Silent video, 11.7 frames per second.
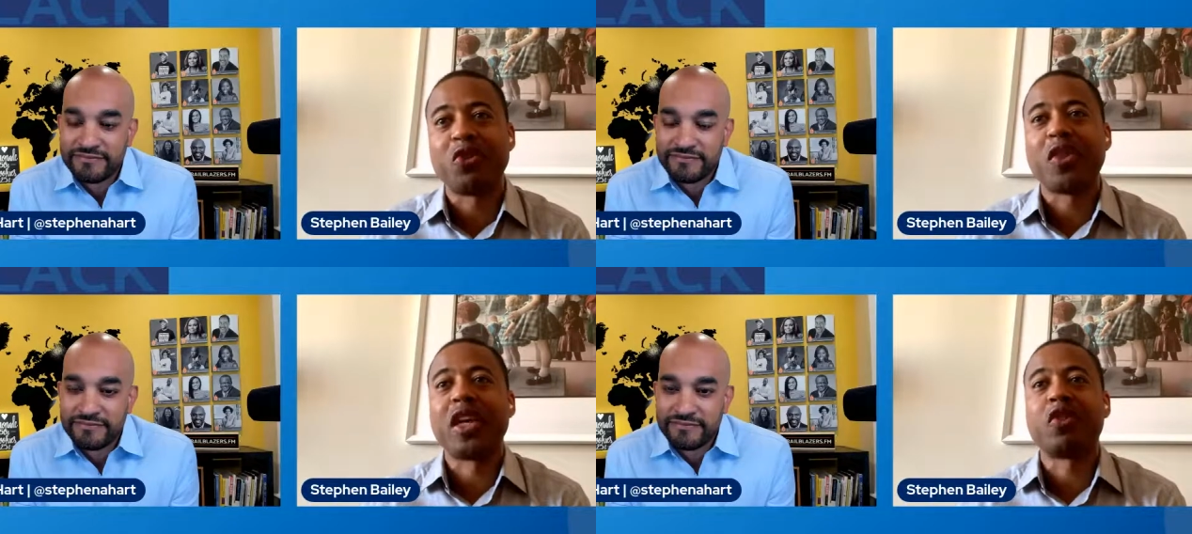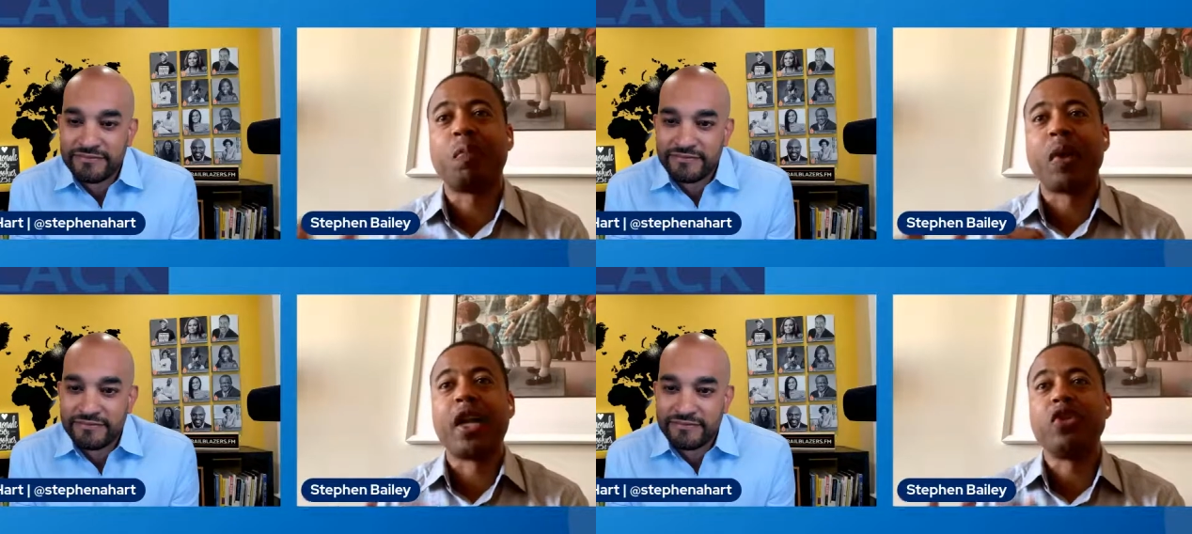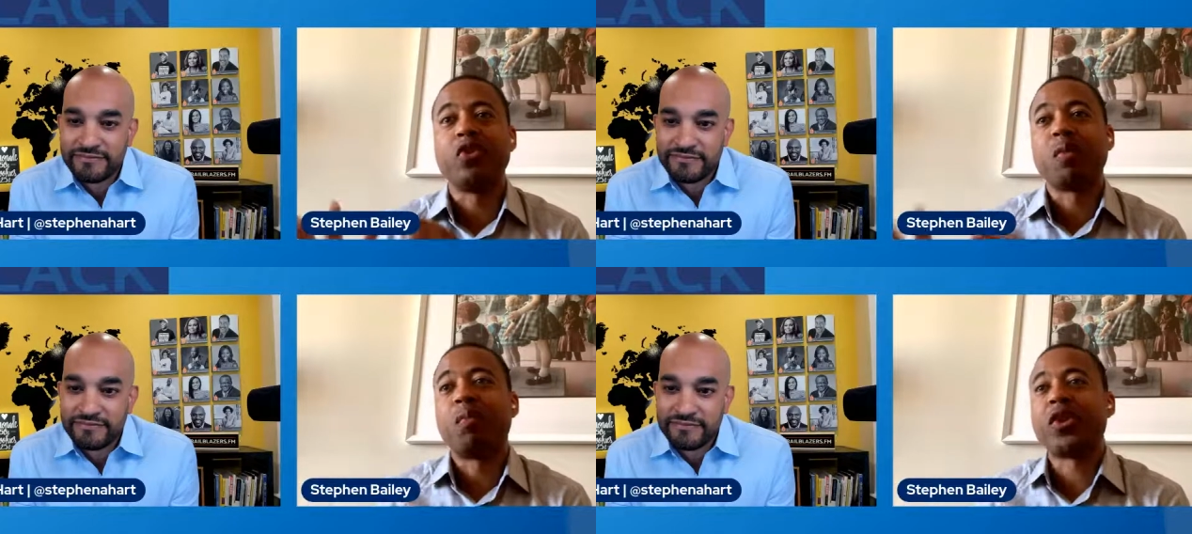Speaker 1: to do this, but
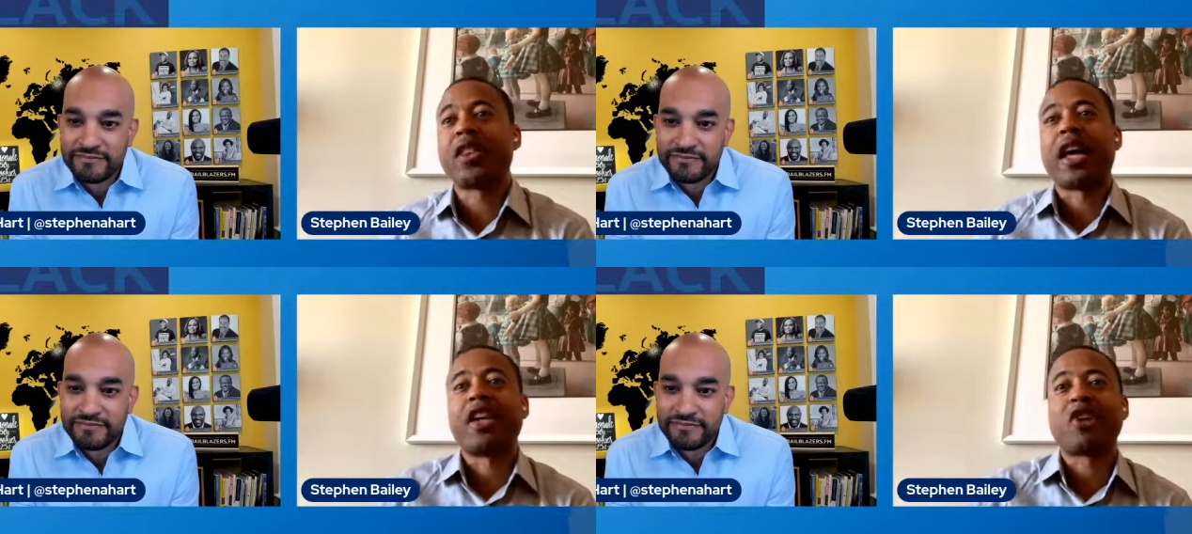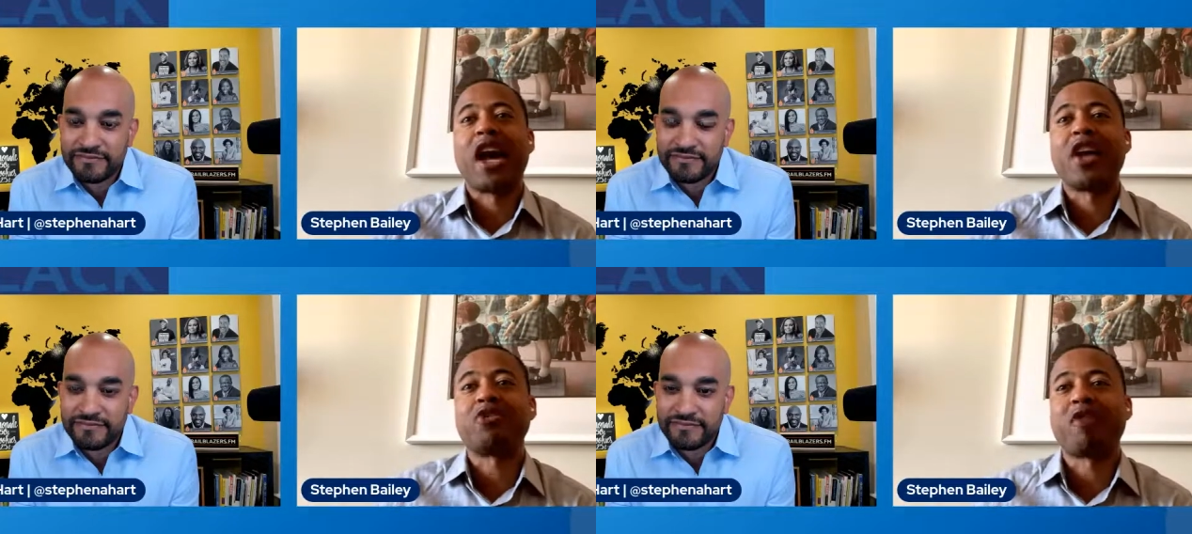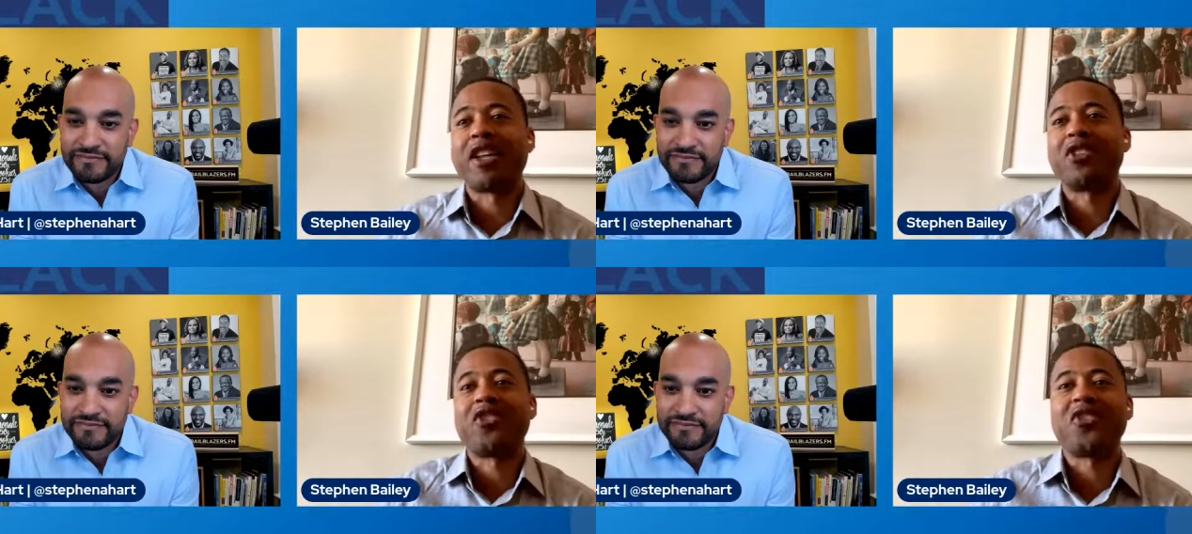you can put that
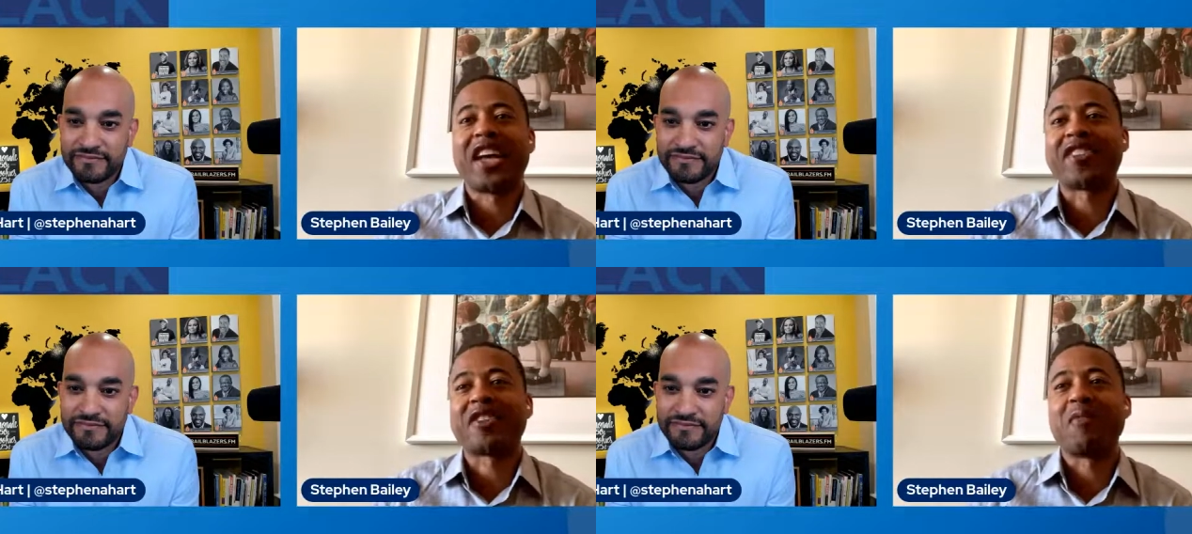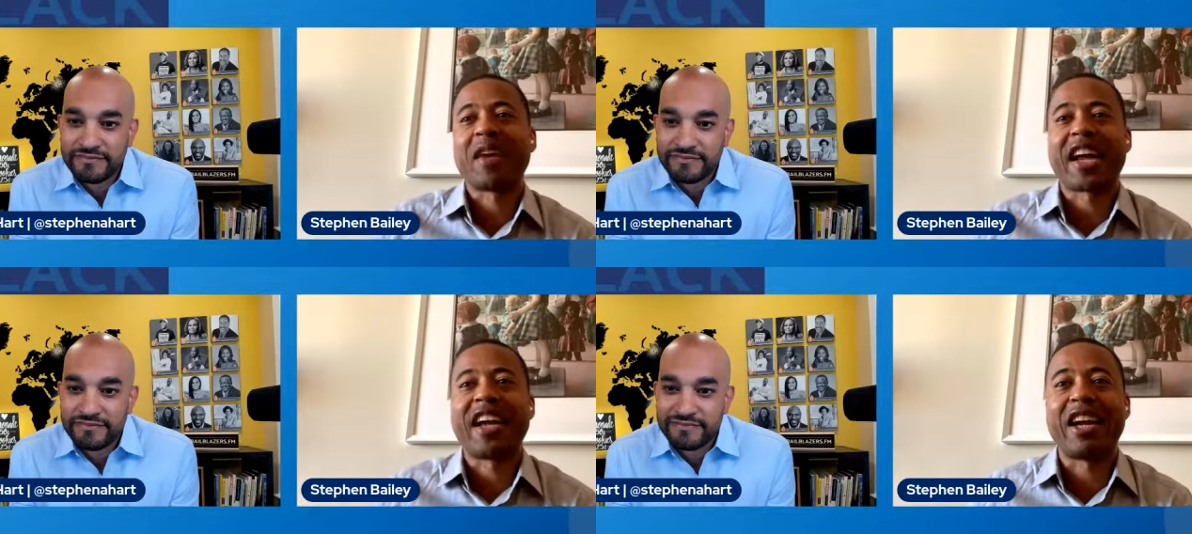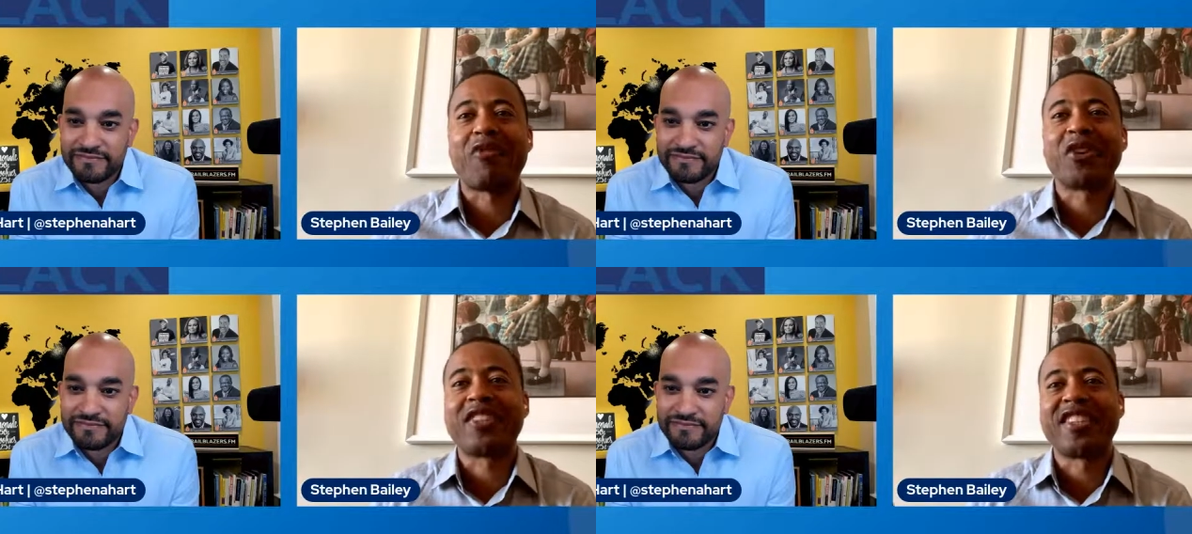contract in your desk and make out it
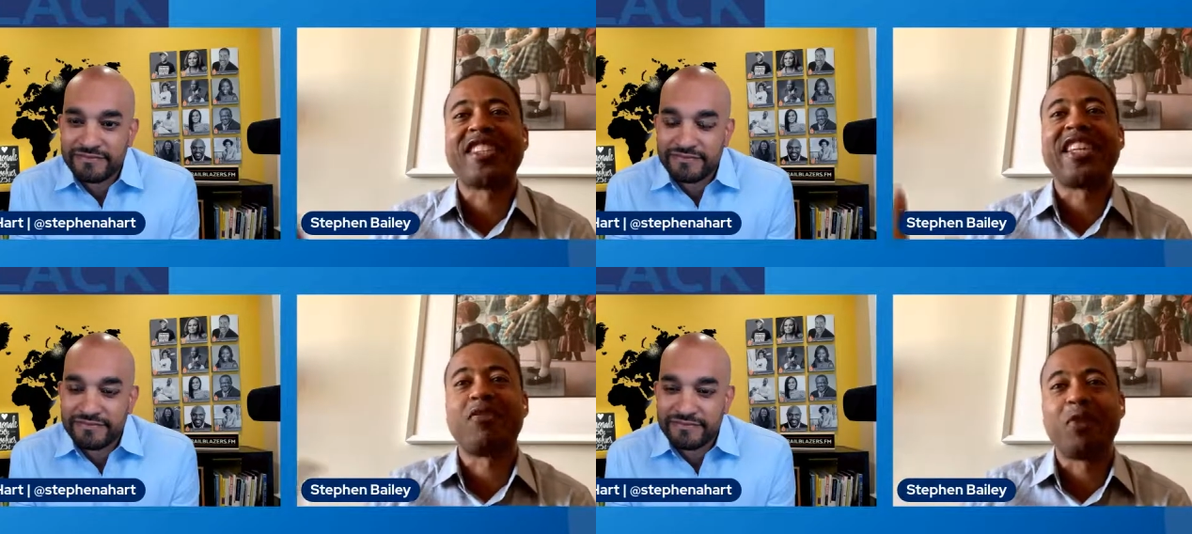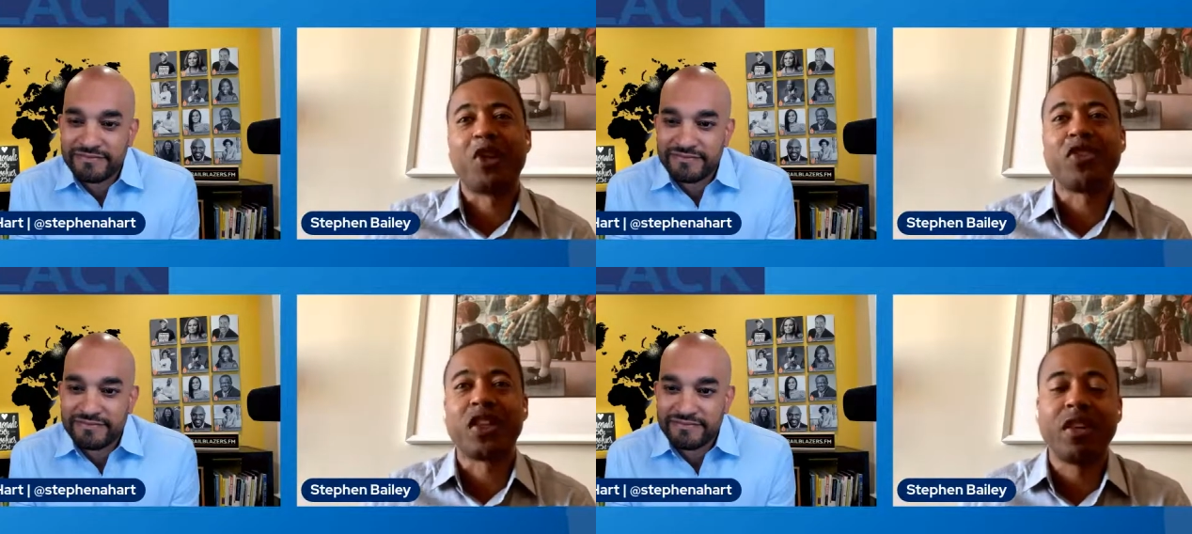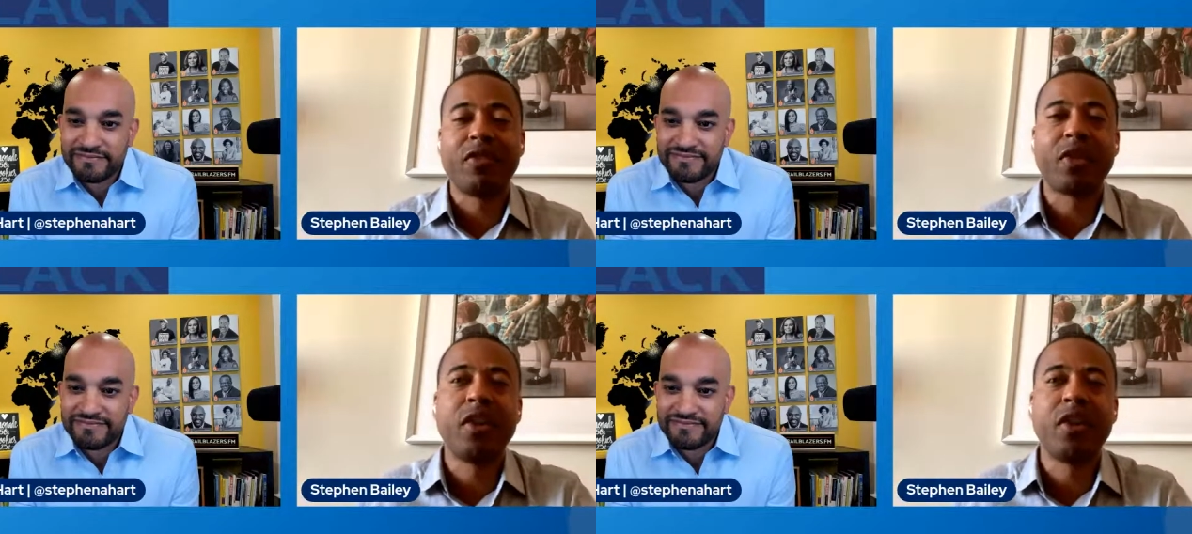ever exists if we don't deliver.